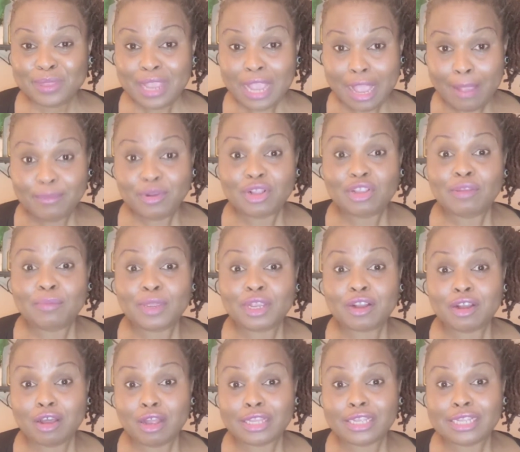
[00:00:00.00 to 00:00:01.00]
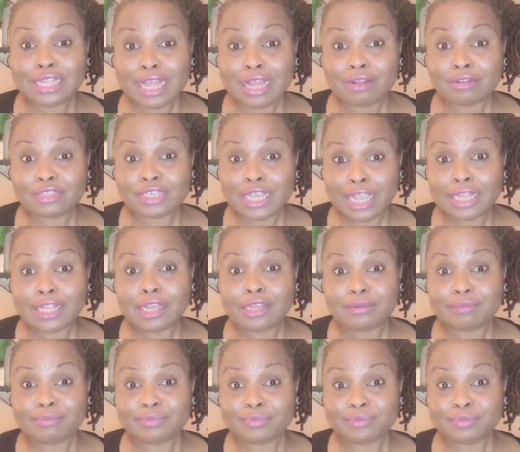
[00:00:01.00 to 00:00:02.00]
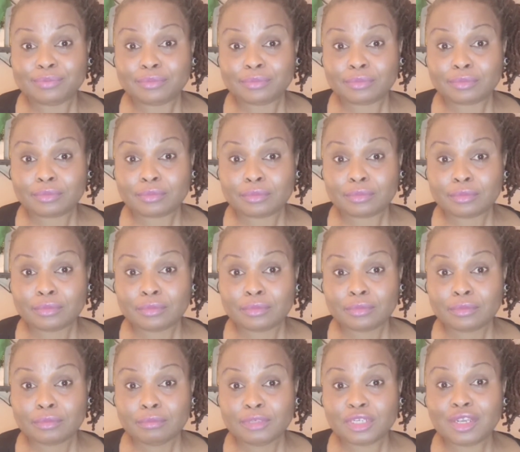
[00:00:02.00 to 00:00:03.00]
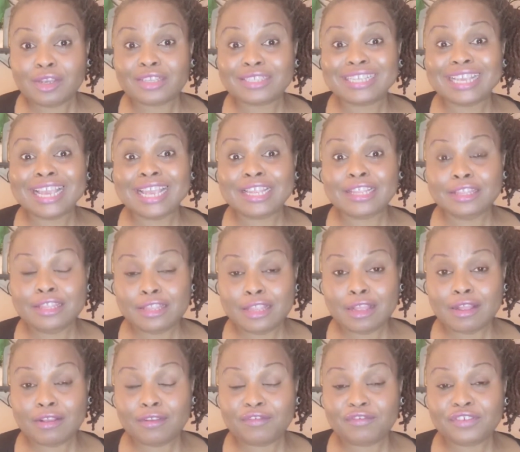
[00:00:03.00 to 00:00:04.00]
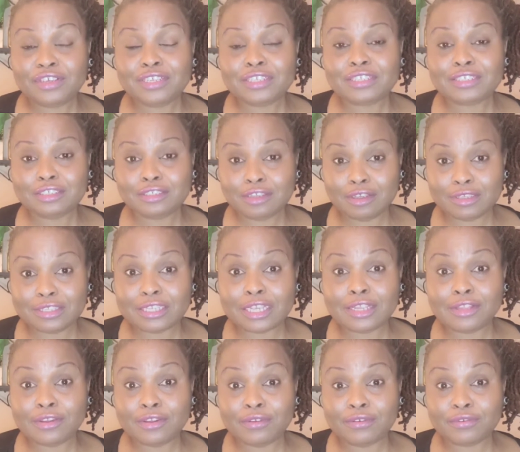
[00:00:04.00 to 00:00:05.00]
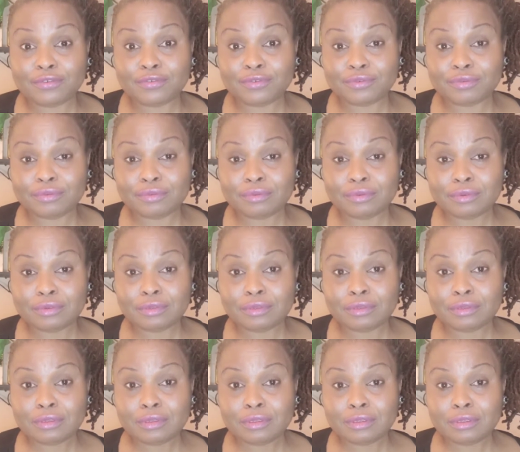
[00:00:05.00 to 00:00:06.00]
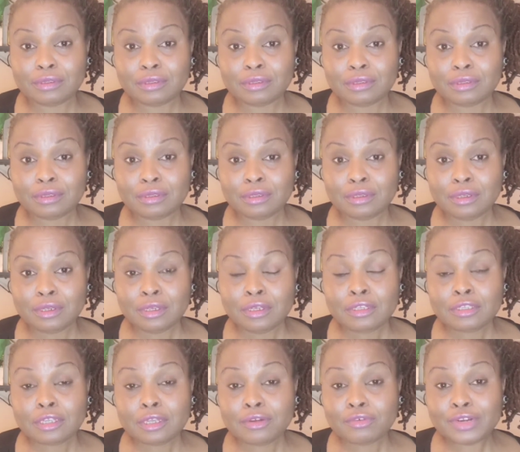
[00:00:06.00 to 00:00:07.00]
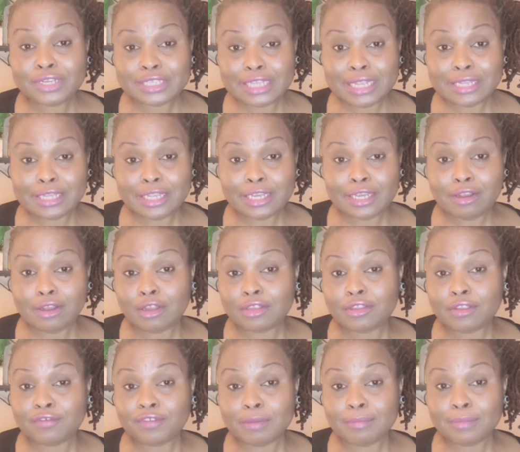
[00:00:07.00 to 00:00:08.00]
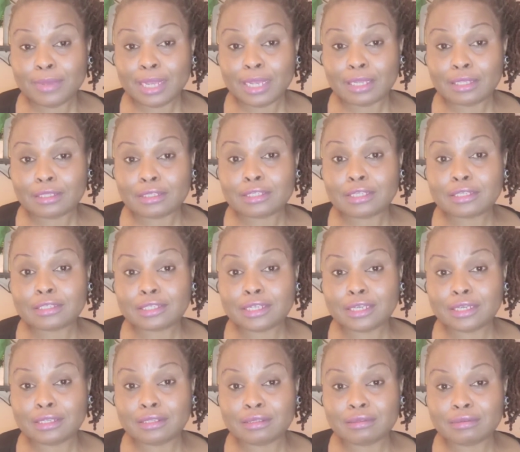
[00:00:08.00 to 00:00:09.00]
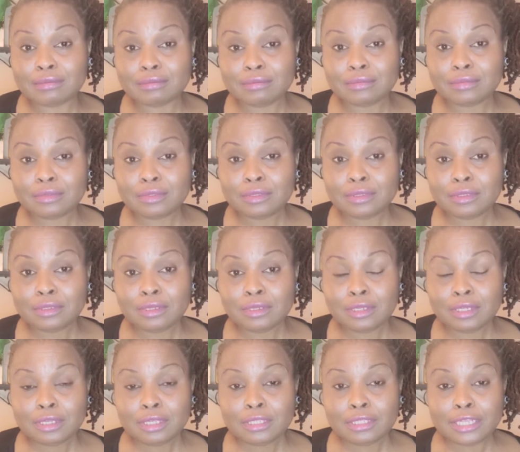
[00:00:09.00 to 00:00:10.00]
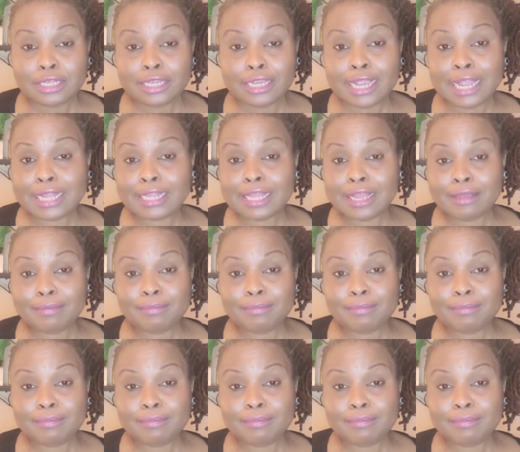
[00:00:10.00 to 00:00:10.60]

I'm going to be calling out Ghana. Because enough is just enough. So recently, on November 16, the Ghana